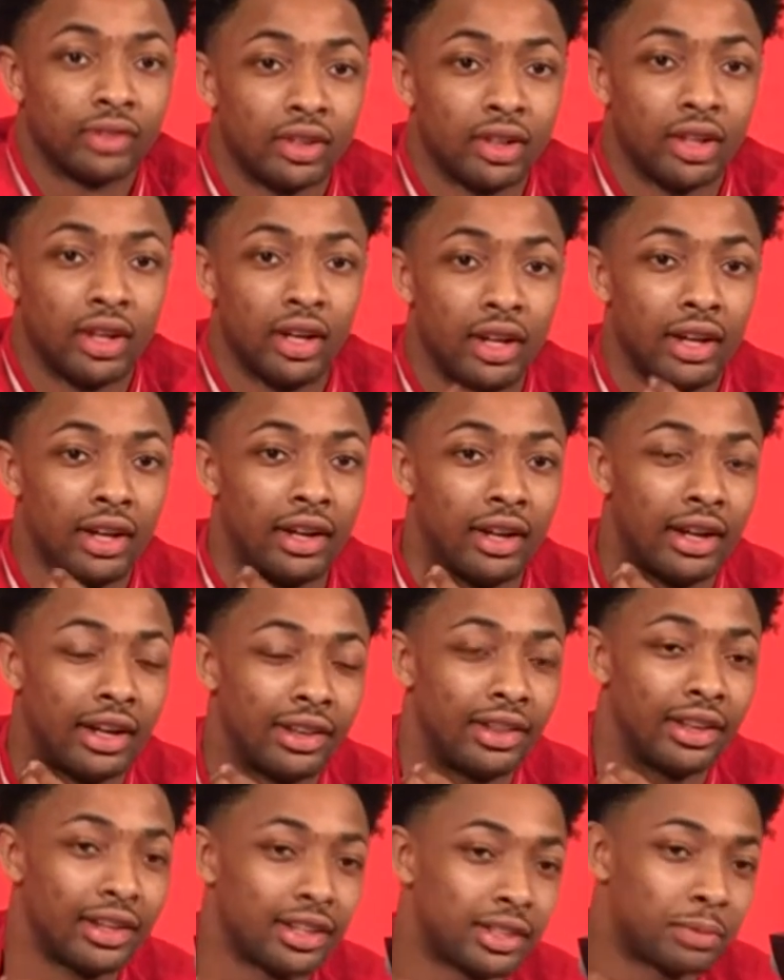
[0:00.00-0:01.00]
I
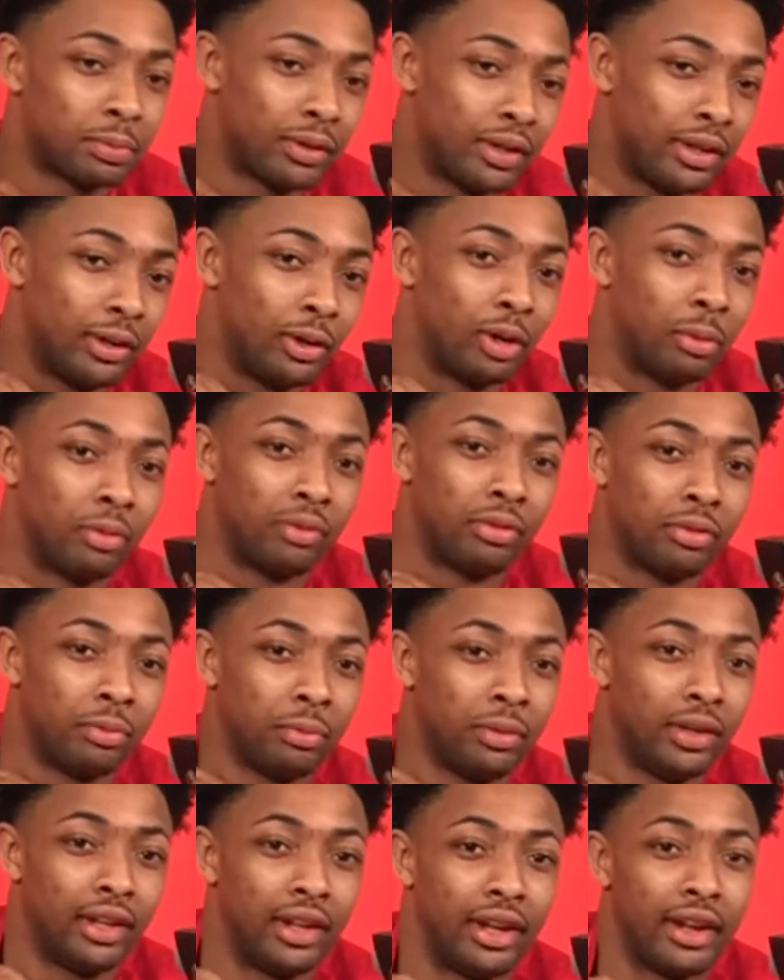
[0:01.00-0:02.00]
think it's pretty normal for
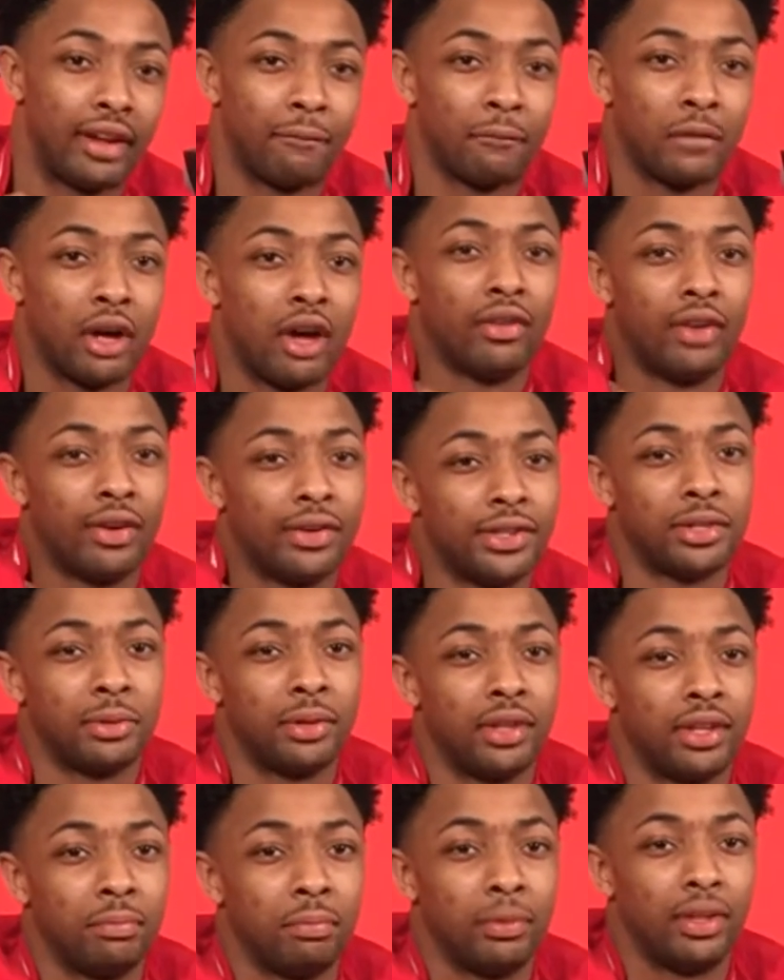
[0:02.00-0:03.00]
me. Like, I've always
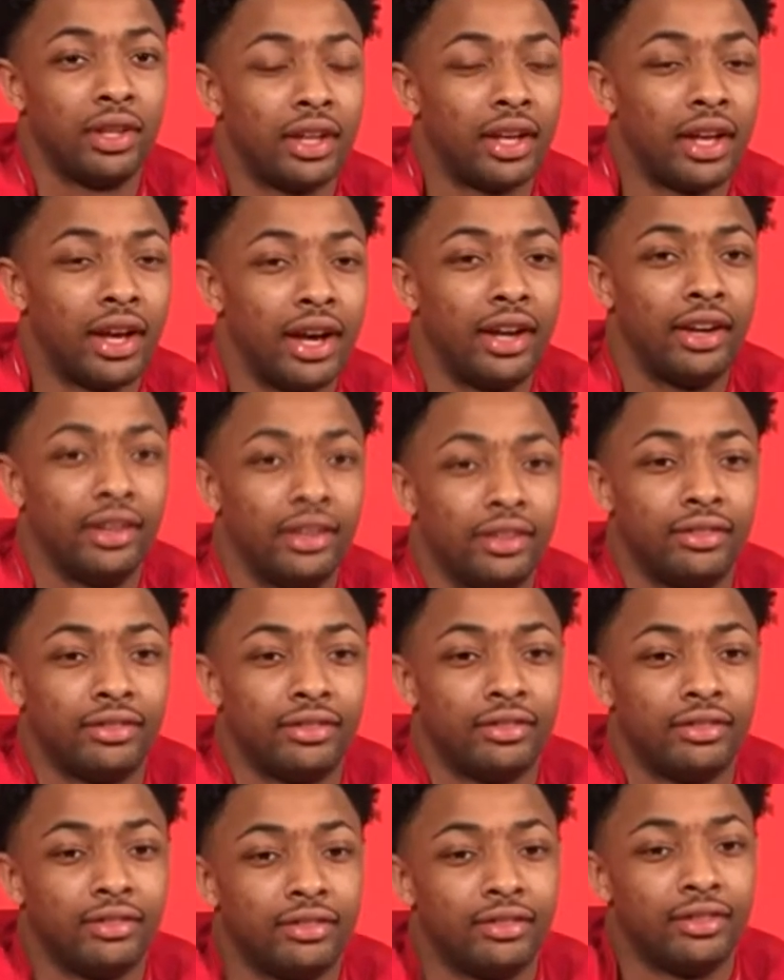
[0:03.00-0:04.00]
been the guy to,
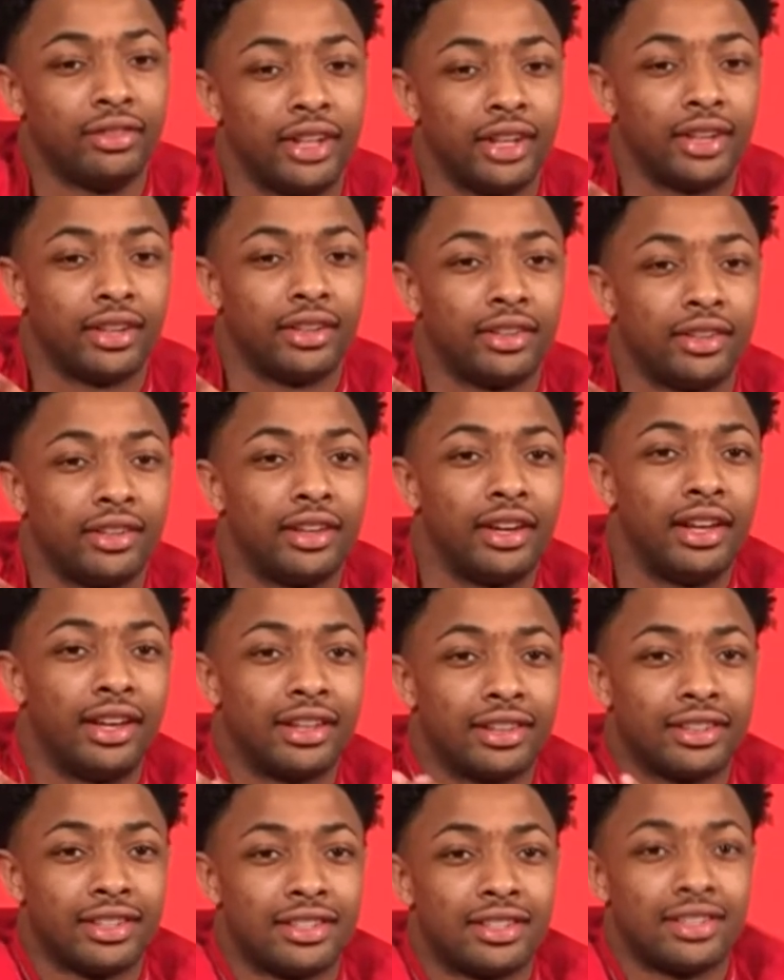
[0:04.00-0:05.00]
like, I
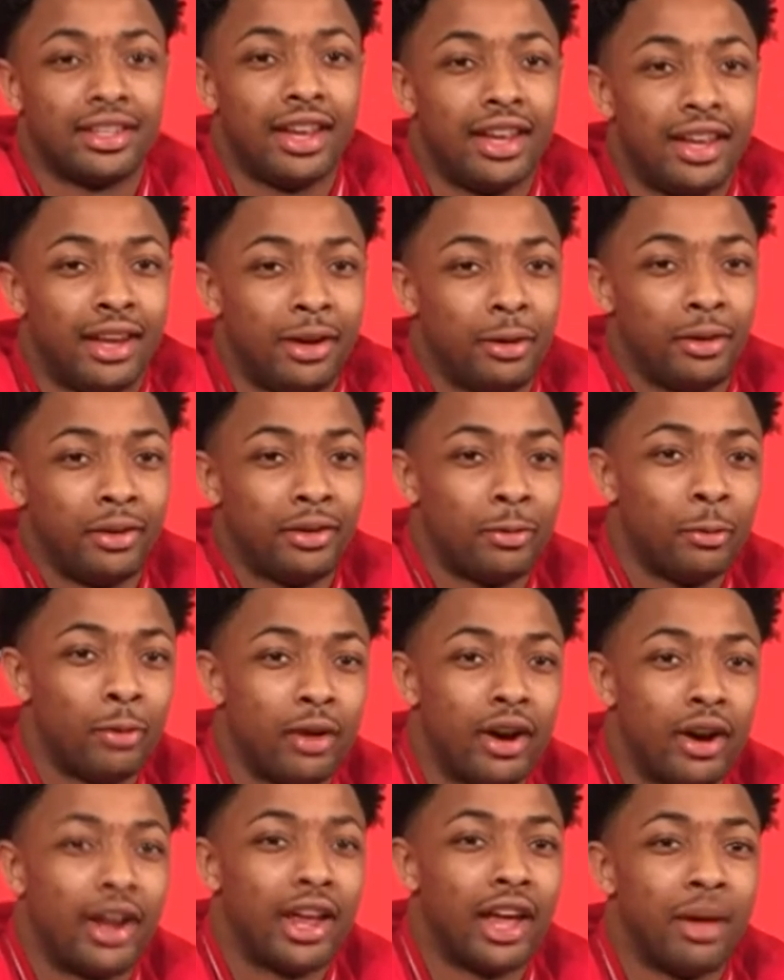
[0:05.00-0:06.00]
like to stay
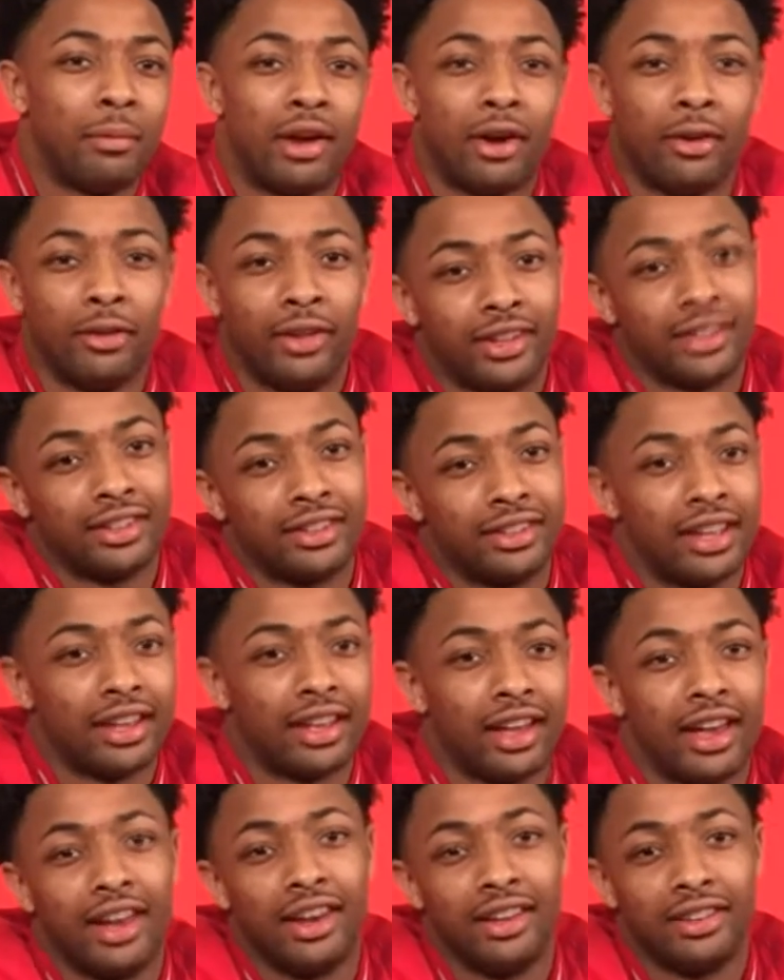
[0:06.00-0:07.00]
where I am. I don't like to think
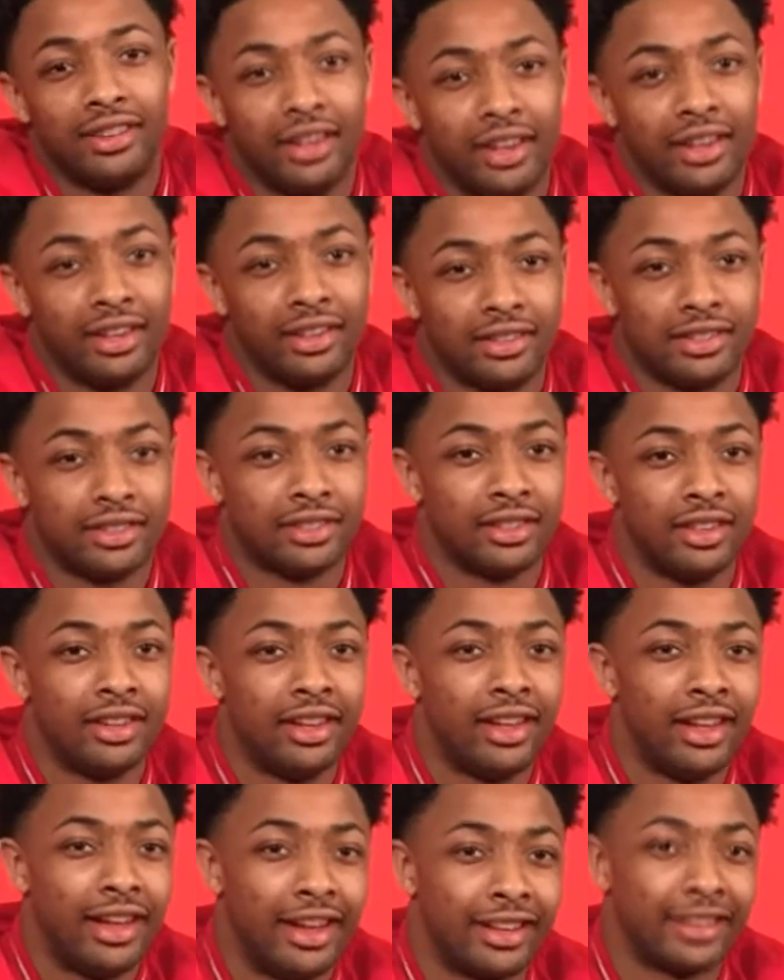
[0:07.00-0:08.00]
ahead of things.
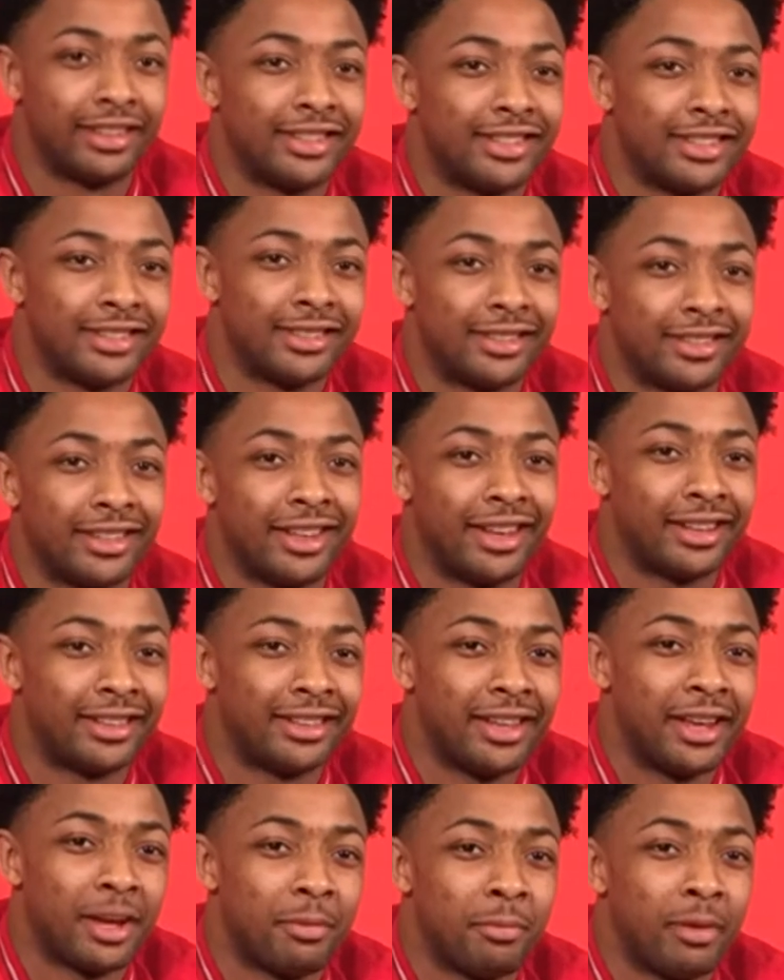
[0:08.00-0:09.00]

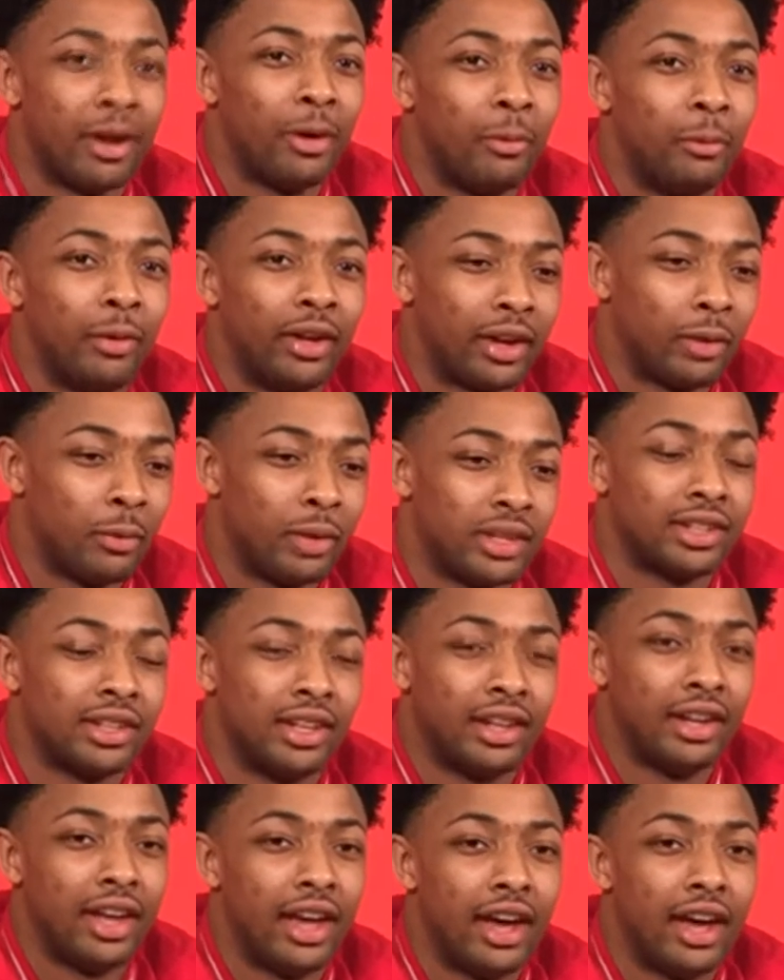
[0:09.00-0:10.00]
Think about, like, what's in
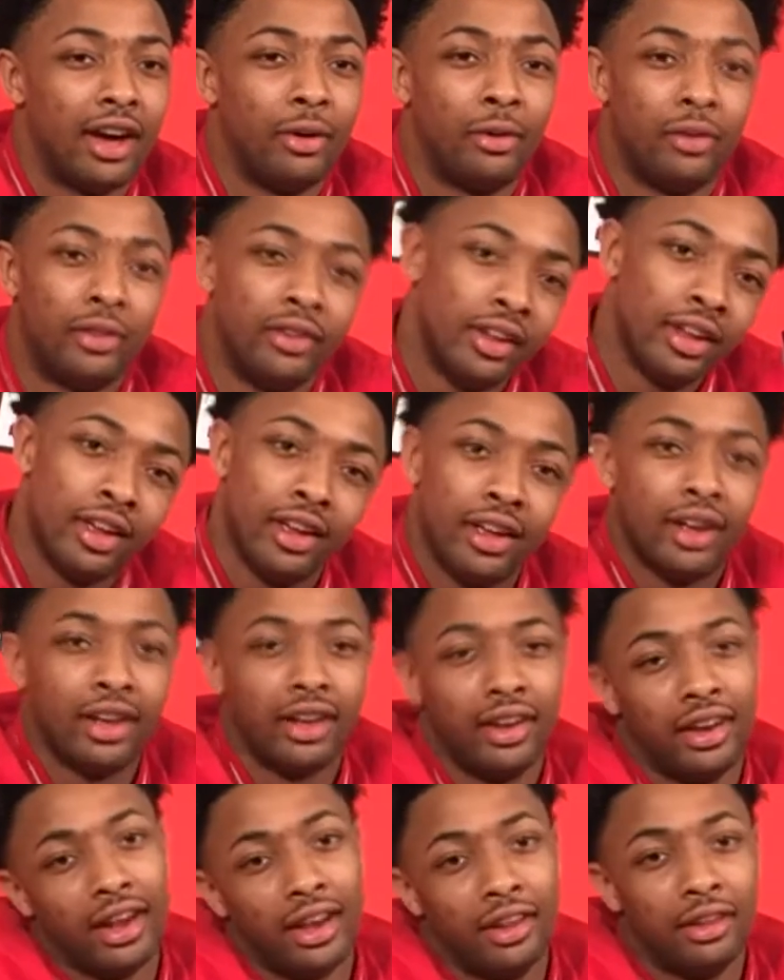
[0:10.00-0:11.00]
the now
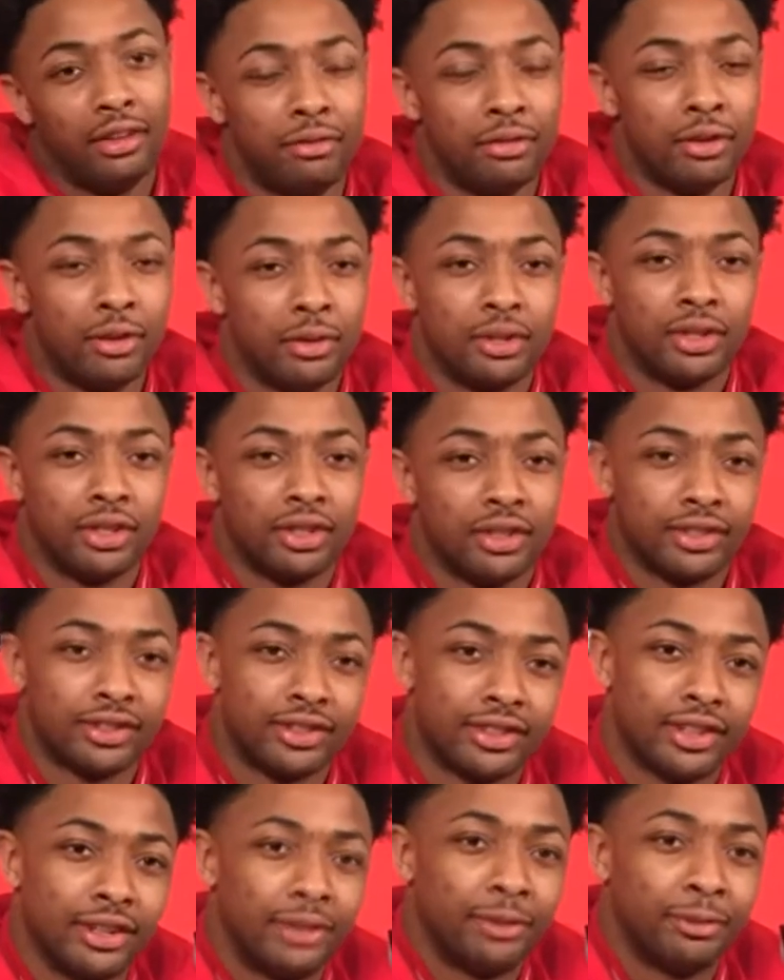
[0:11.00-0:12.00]
and not in the future,
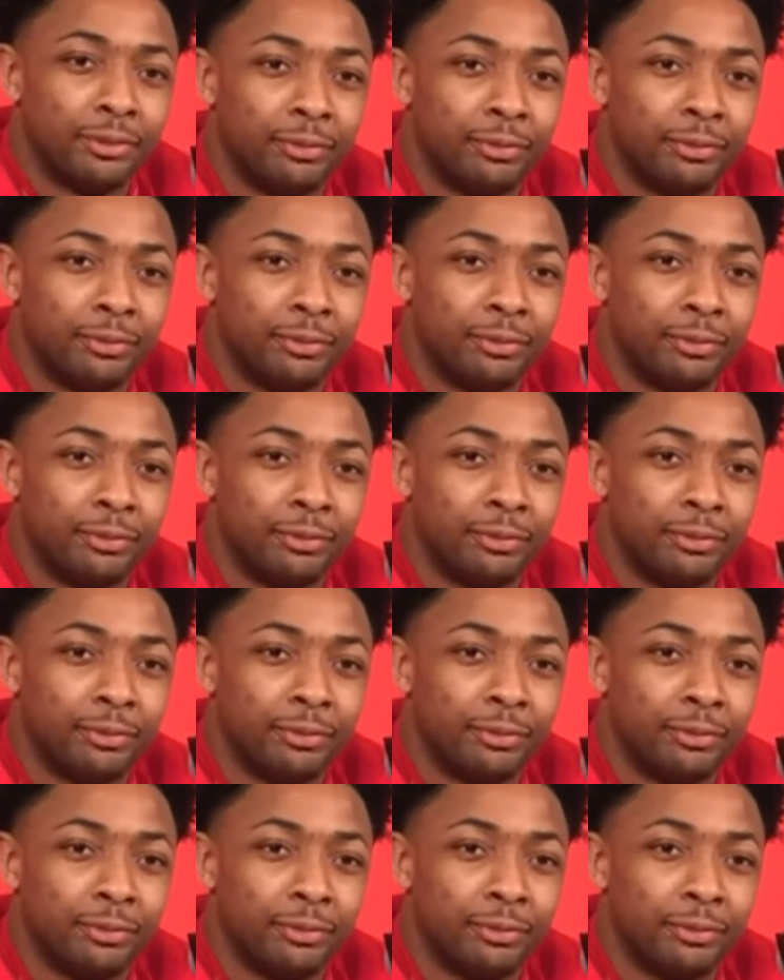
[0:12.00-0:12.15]
so.